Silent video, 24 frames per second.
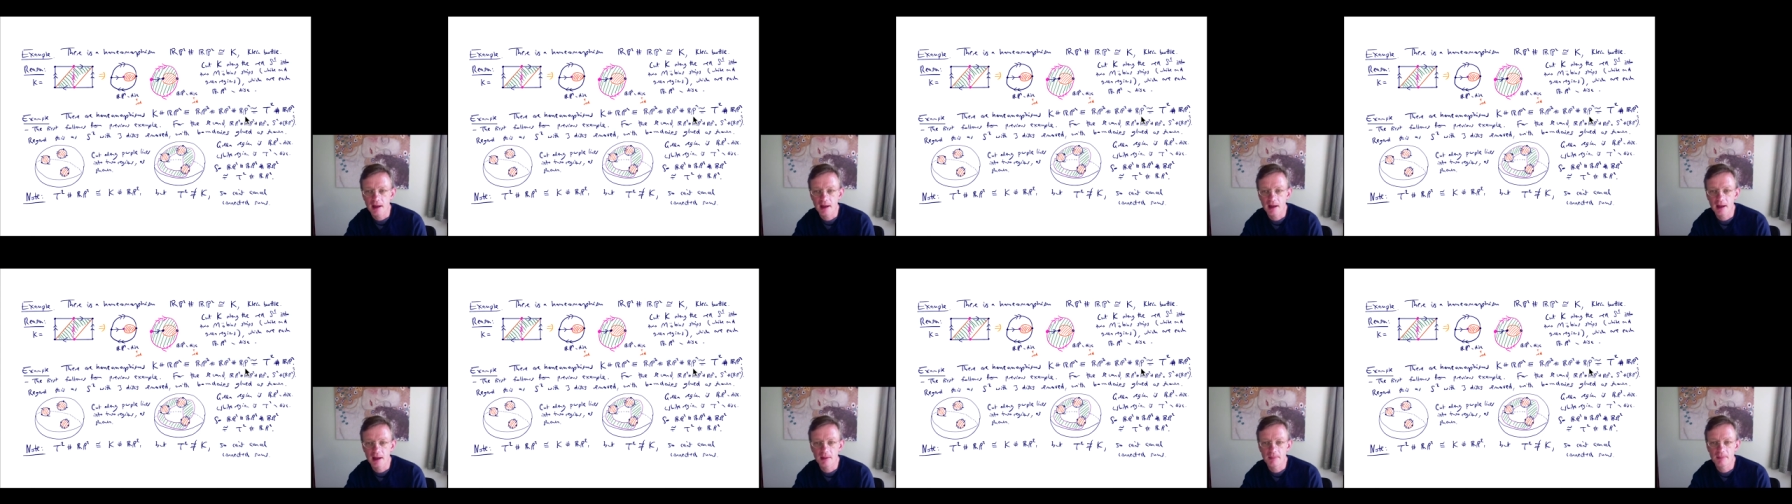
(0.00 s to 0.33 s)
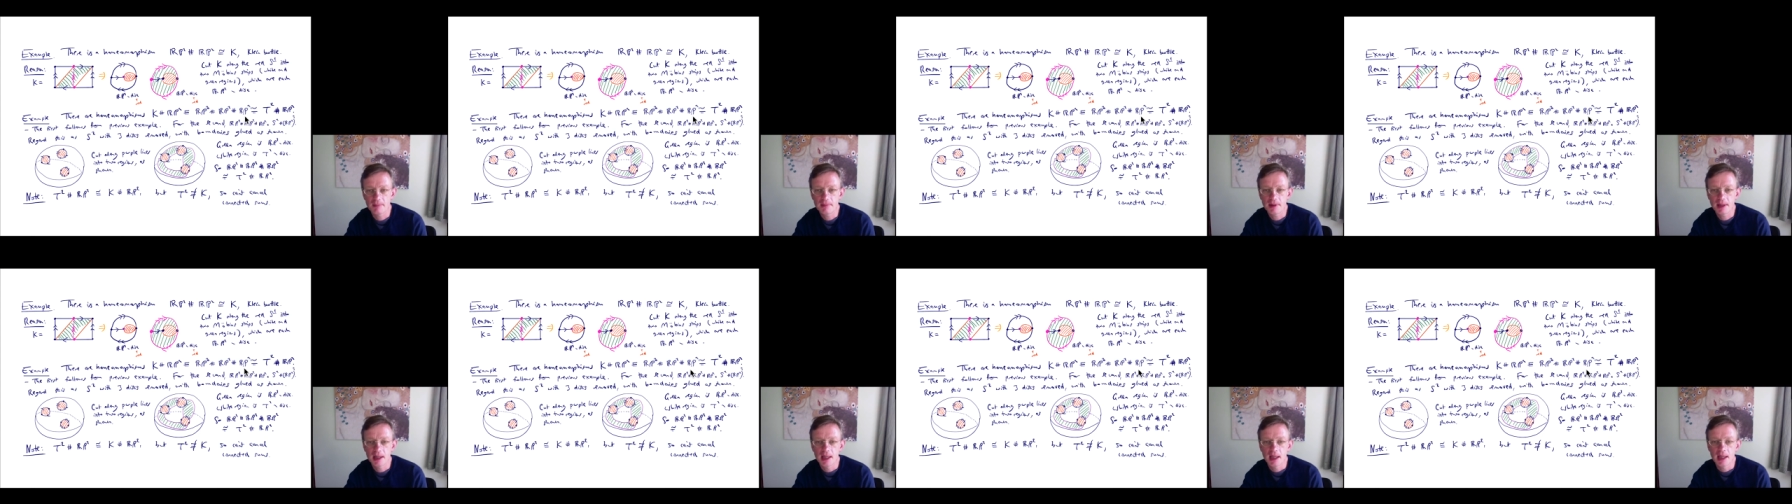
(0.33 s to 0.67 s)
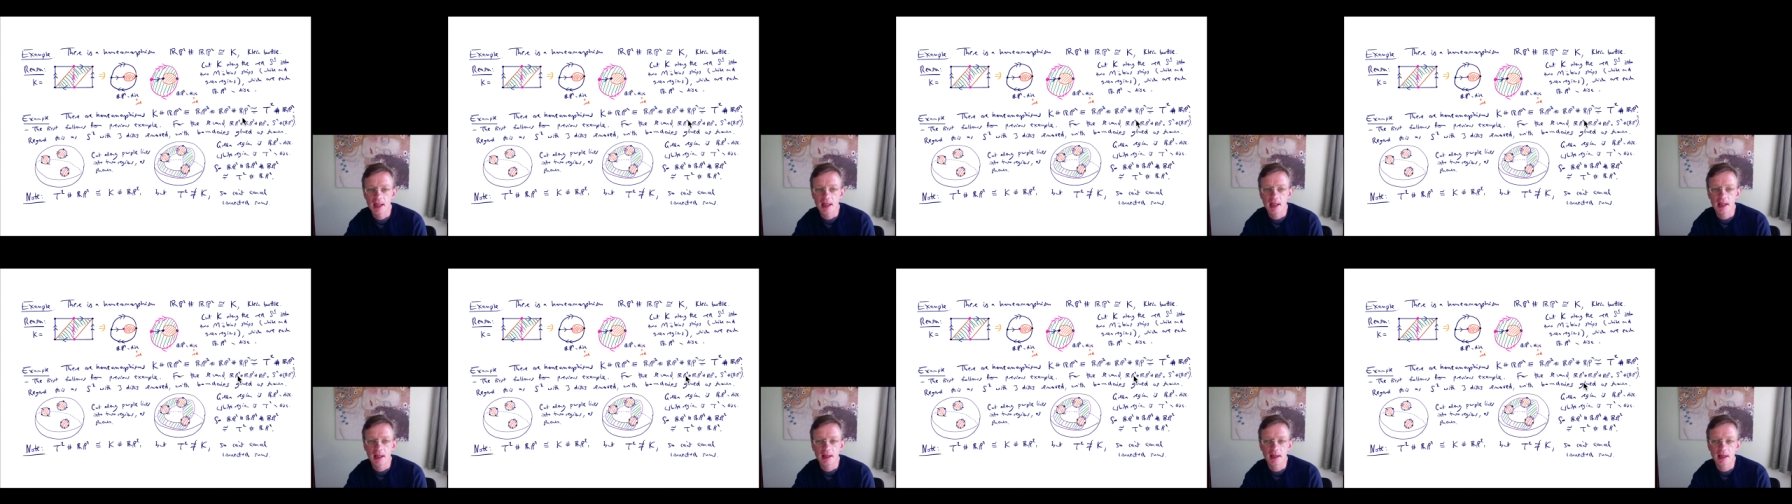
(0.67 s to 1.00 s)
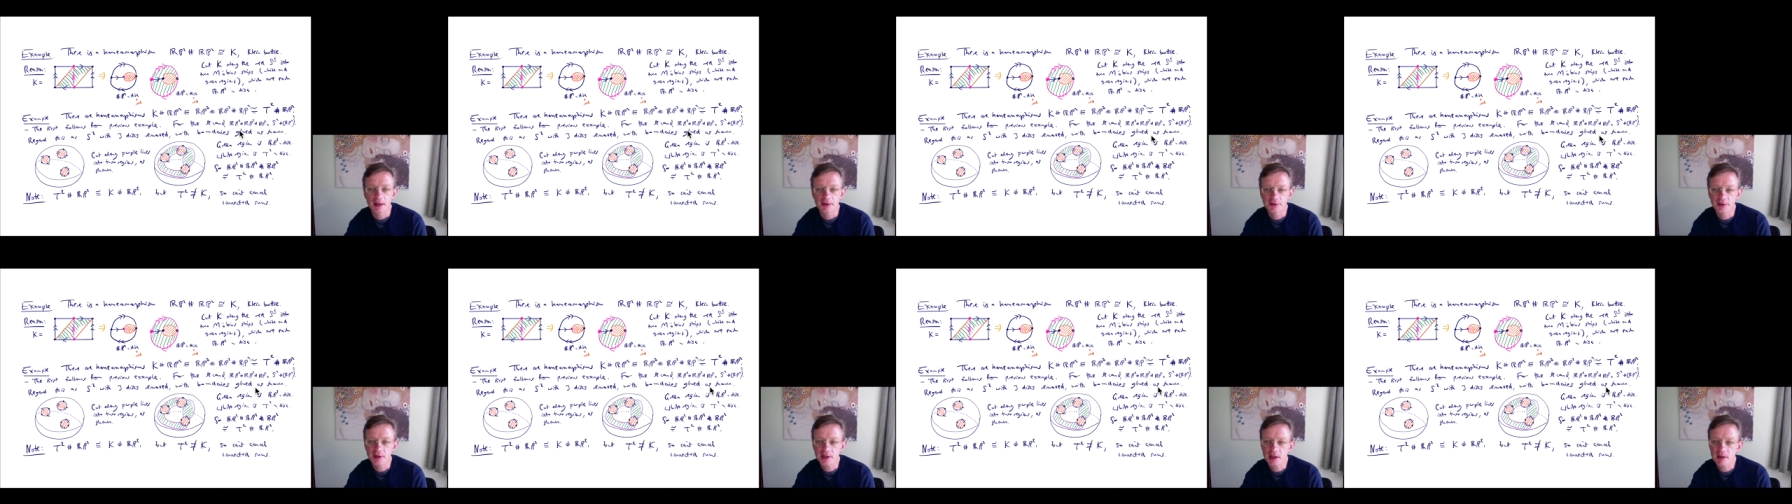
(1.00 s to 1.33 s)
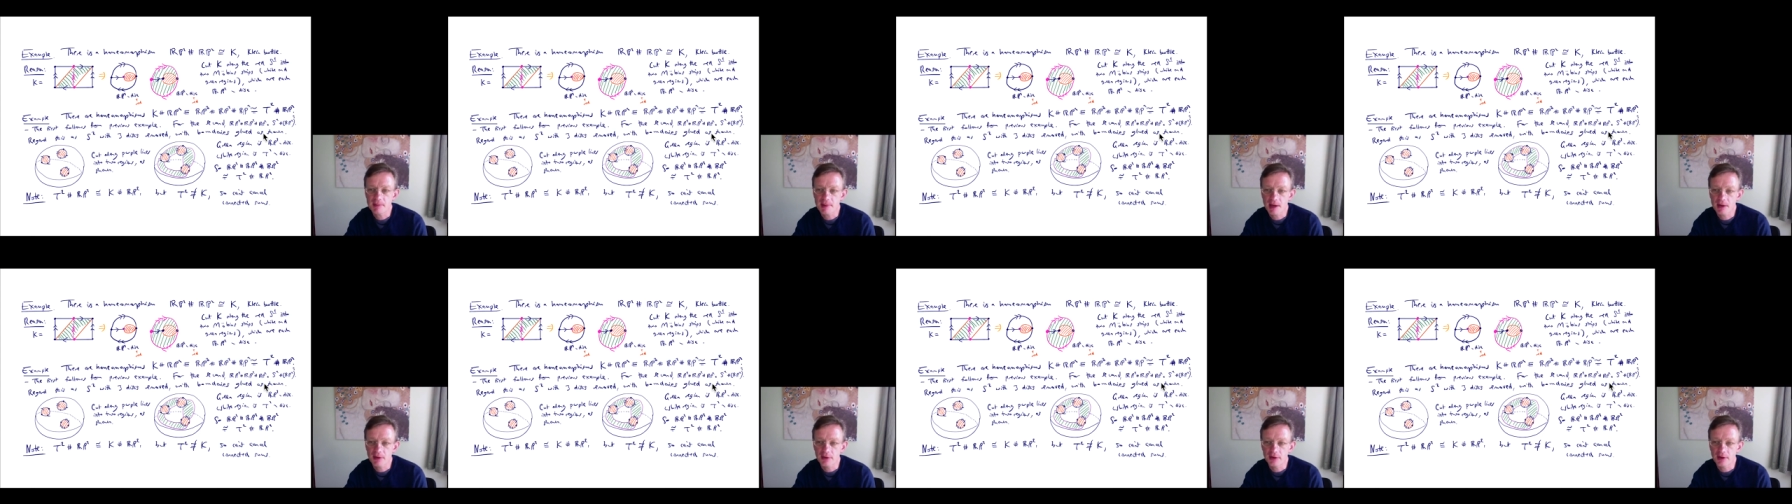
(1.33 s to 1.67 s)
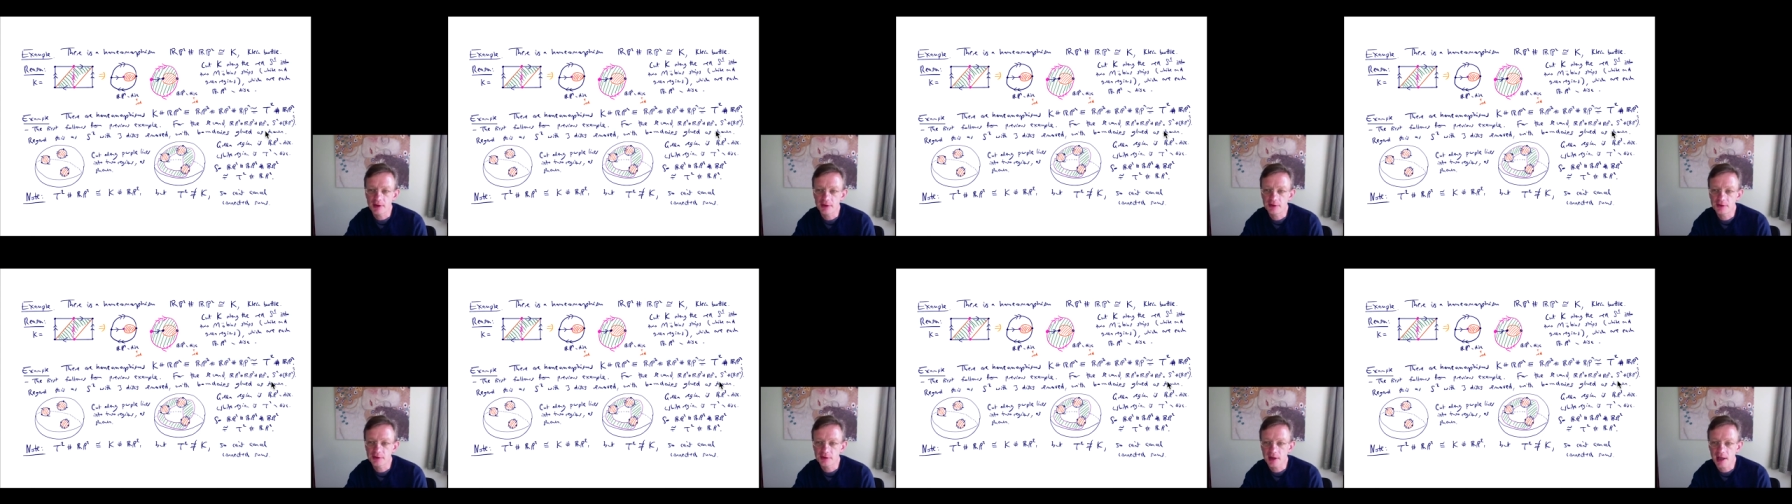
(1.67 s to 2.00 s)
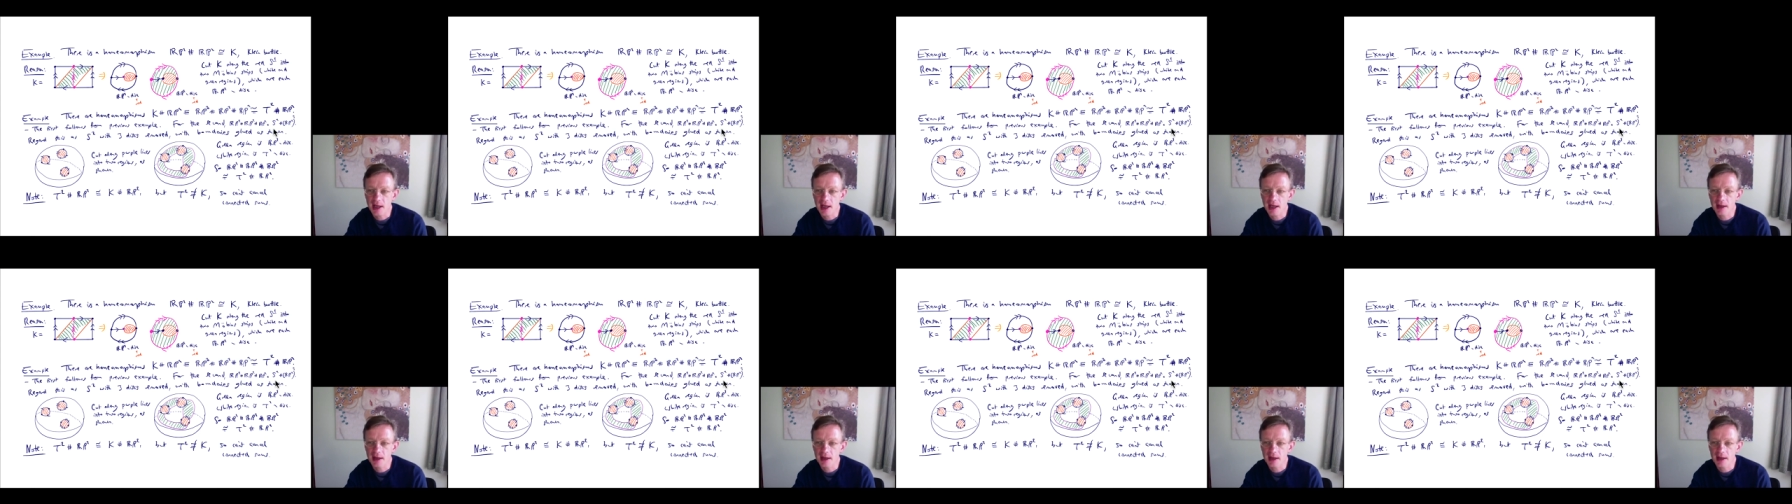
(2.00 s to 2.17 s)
Um, let's think about this